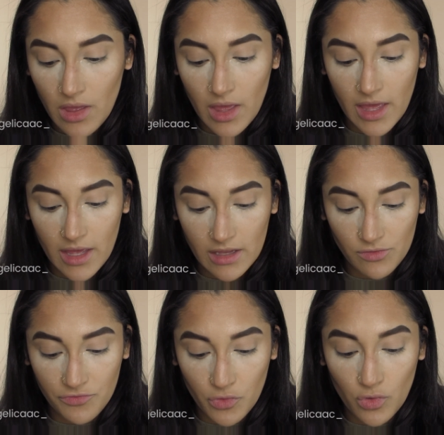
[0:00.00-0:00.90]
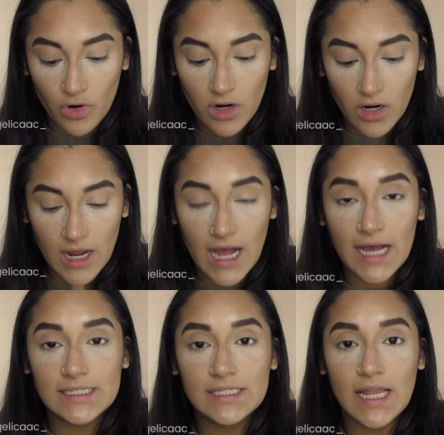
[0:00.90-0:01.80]
And for
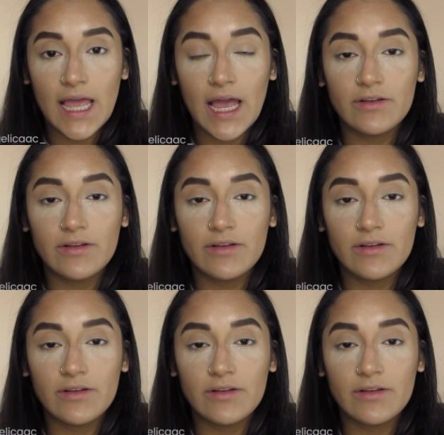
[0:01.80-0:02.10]
eyes today,